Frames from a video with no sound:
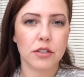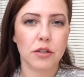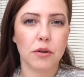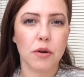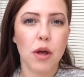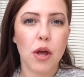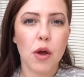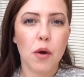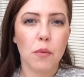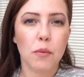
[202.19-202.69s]

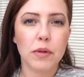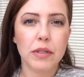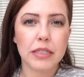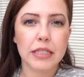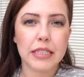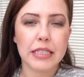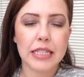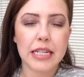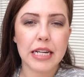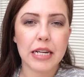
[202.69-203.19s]
So we'll
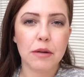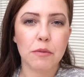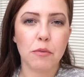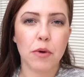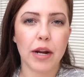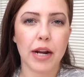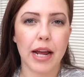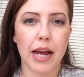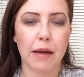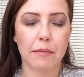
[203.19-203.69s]
see
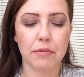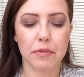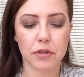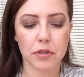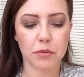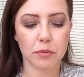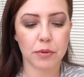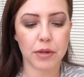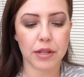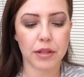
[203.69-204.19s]
what
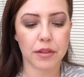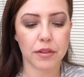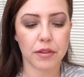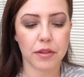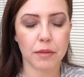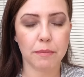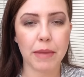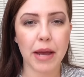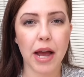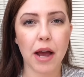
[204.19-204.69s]
happens with
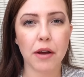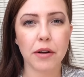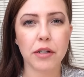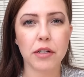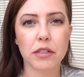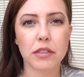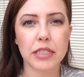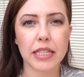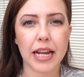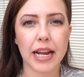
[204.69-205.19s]
the
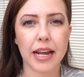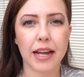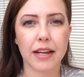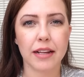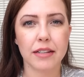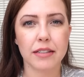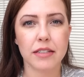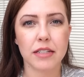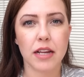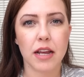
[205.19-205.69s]
powders,
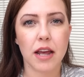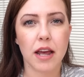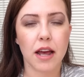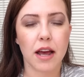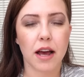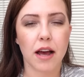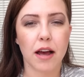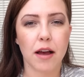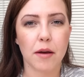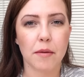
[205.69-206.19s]
and
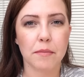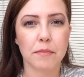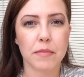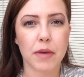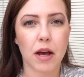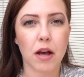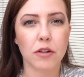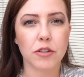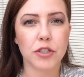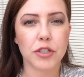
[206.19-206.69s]

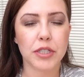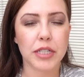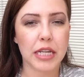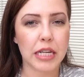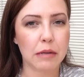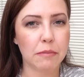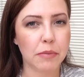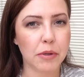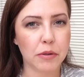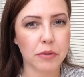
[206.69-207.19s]
I'll just
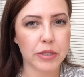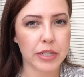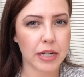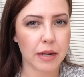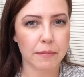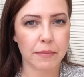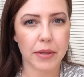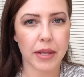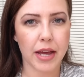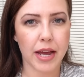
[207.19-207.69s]
keep using
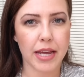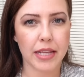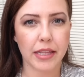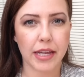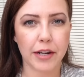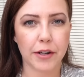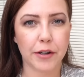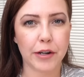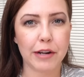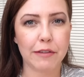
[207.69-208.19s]
up the
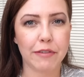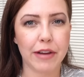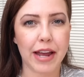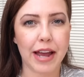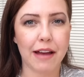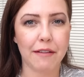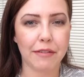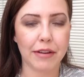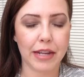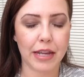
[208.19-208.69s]
eyeliner if I
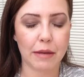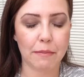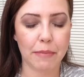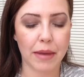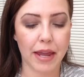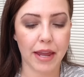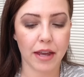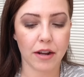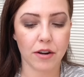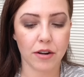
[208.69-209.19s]
haven't hit
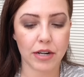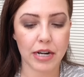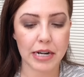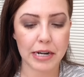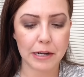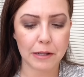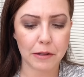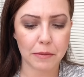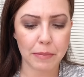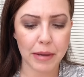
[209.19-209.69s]
pan on
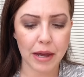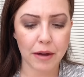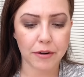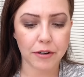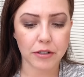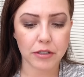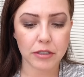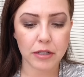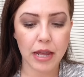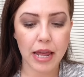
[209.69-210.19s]
any of the
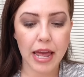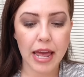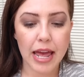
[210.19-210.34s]
powders.